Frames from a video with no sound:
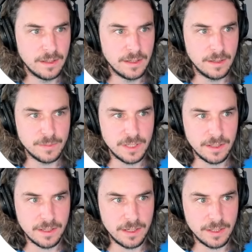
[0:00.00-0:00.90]
I'm
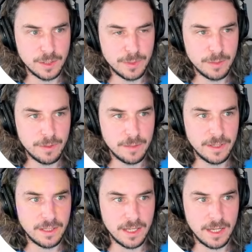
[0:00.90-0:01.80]
telling it a little bit about
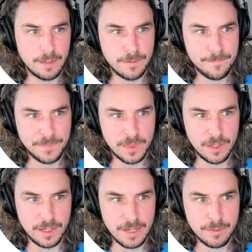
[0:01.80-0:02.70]
my app, the
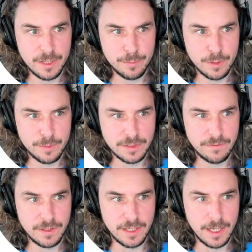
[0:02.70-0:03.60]
name and the purpose
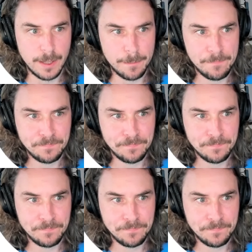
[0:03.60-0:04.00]
of the app.